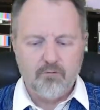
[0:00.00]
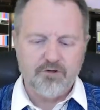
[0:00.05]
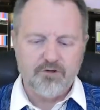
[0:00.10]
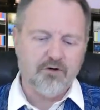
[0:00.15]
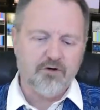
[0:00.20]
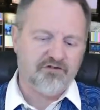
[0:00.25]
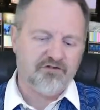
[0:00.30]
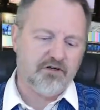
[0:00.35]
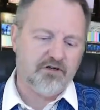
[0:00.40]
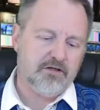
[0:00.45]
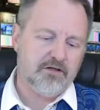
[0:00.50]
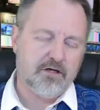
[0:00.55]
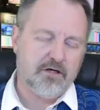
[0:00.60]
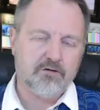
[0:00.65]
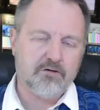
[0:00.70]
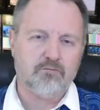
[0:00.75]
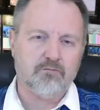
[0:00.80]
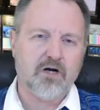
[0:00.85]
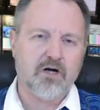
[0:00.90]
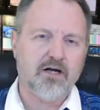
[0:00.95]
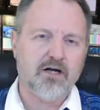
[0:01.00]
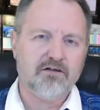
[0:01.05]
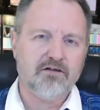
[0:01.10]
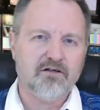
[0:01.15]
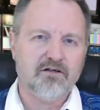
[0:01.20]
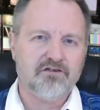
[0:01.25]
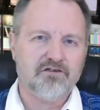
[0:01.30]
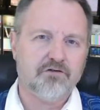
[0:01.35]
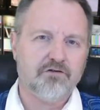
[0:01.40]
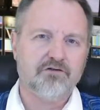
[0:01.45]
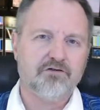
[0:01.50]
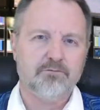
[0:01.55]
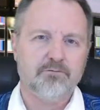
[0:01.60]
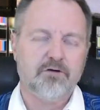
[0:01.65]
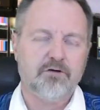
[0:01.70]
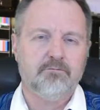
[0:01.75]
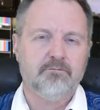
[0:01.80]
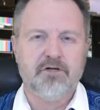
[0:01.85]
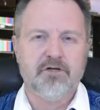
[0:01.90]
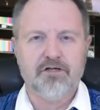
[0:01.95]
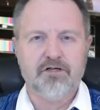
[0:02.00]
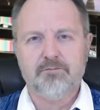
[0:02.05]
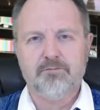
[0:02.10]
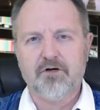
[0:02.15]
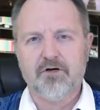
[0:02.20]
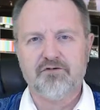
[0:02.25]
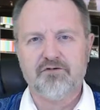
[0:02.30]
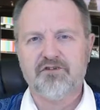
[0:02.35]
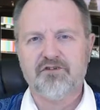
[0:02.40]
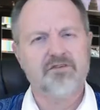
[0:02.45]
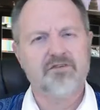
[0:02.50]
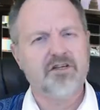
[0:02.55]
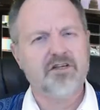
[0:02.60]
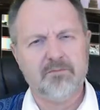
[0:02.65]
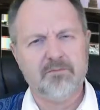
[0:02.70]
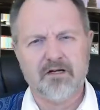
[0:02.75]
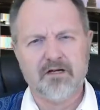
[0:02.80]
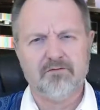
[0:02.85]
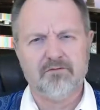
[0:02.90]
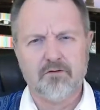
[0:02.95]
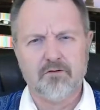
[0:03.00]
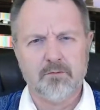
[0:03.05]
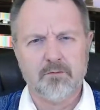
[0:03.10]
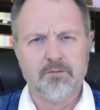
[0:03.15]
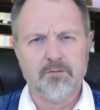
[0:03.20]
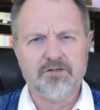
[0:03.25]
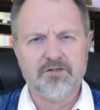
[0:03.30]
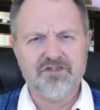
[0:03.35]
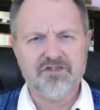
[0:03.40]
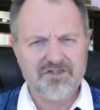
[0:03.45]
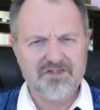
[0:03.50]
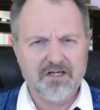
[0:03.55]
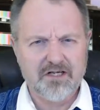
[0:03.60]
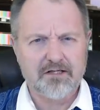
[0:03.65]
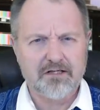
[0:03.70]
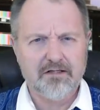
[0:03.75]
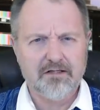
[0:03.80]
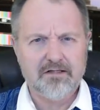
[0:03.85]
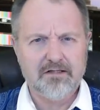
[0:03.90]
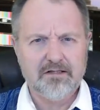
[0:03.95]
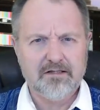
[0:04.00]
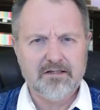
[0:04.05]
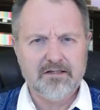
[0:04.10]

When you're sitting down to write a social media post, think about it for a moment. Just think.